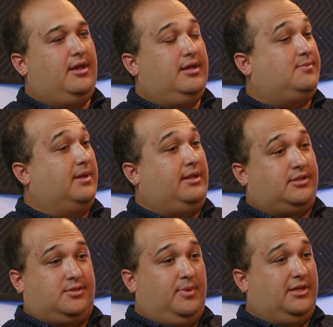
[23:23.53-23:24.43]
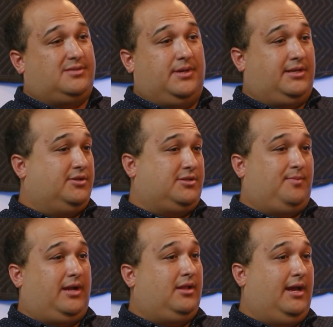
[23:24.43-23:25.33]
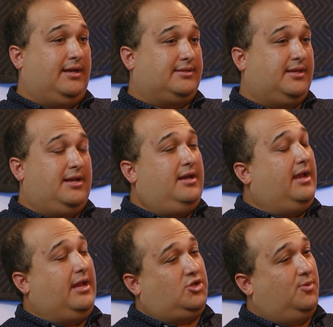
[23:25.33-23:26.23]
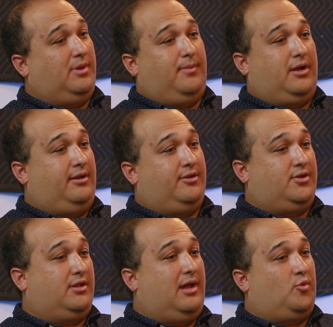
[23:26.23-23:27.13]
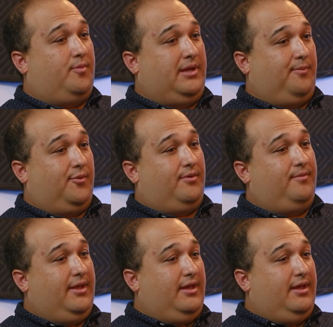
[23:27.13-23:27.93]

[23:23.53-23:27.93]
It's a big deal to me. It's a big deal to my clients, and it should be a big deal to a lot more people.